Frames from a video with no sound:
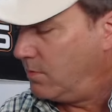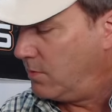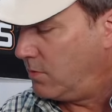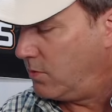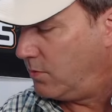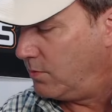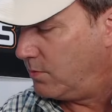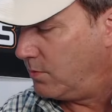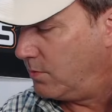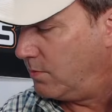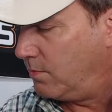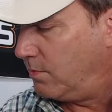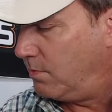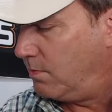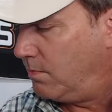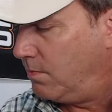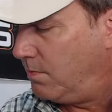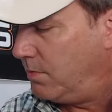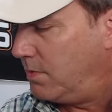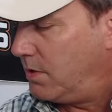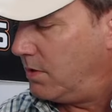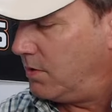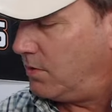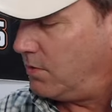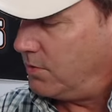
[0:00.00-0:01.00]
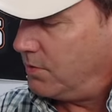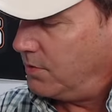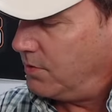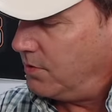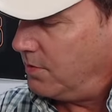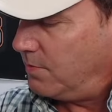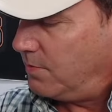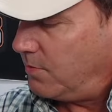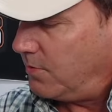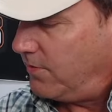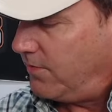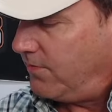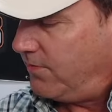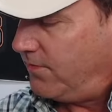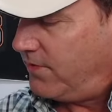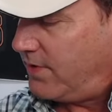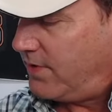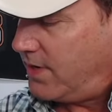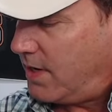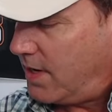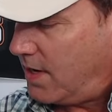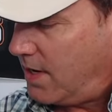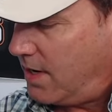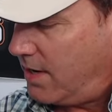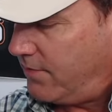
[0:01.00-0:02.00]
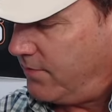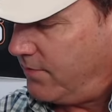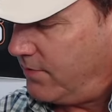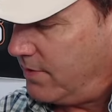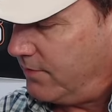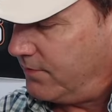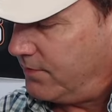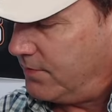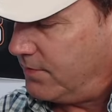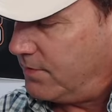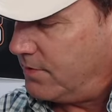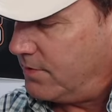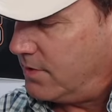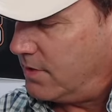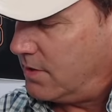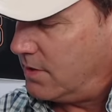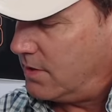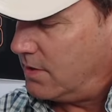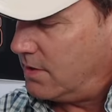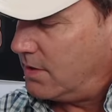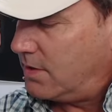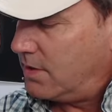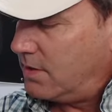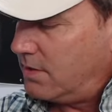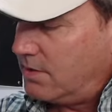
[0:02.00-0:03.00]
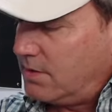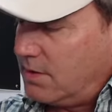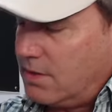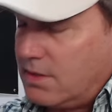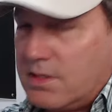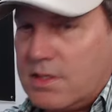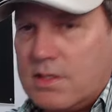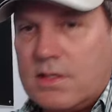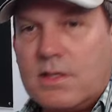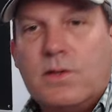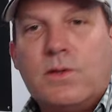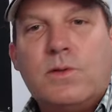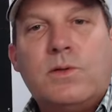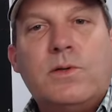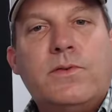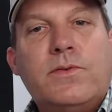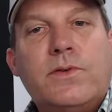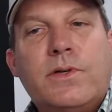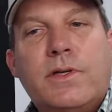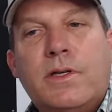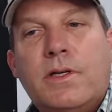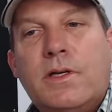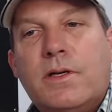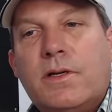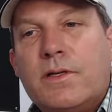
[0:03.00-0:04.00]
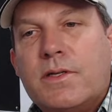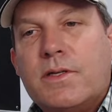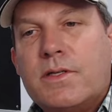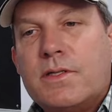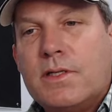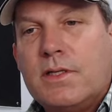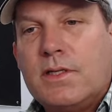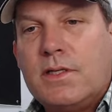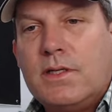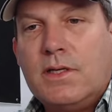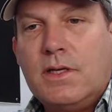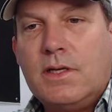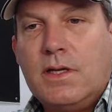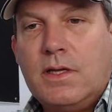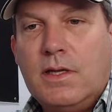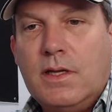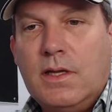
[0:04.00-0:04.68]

I'm going to be on number five after now. Let's go over here and see.